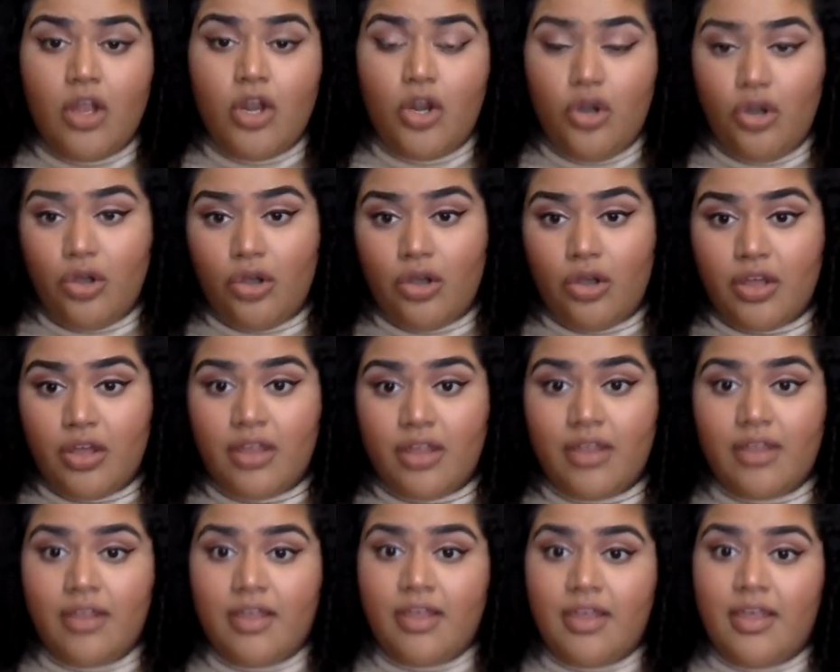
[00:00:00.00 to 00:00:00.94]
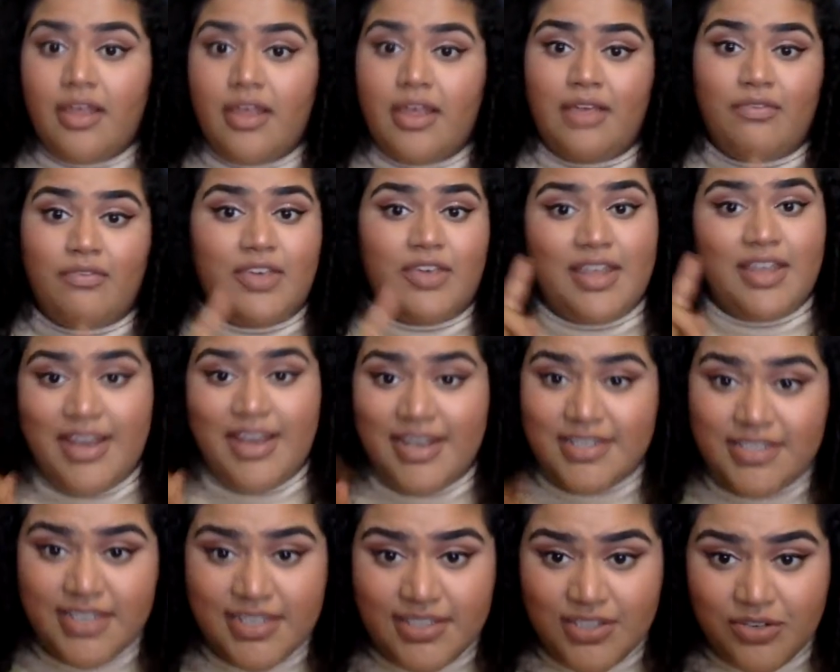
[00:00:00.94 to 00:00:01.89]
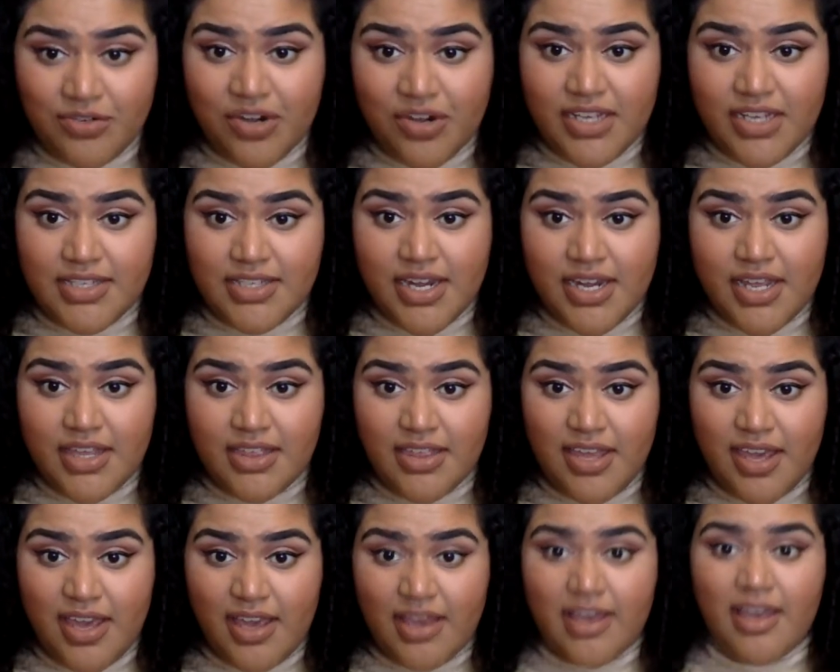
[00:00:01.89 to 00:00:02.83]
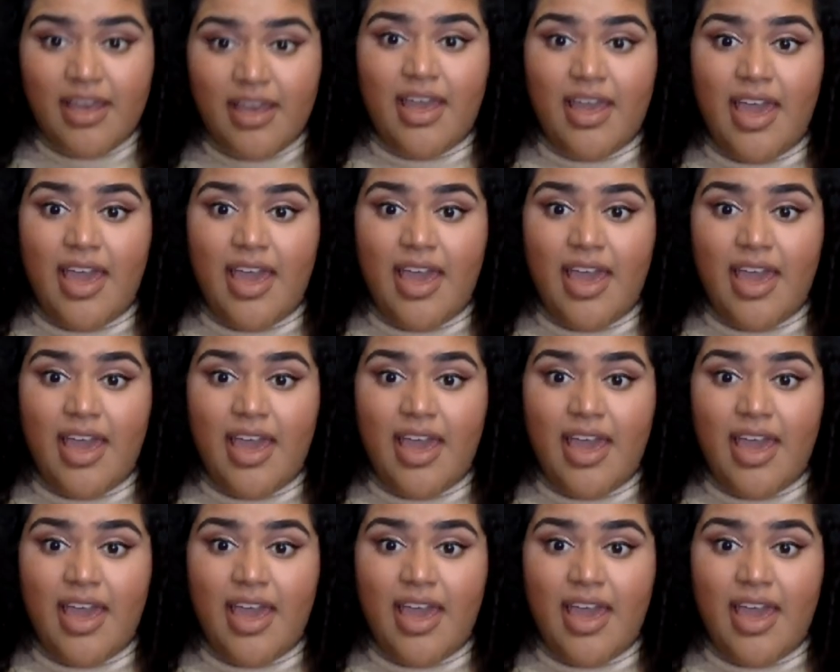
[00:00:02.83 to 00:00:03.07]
Look, if you can accessorize anything,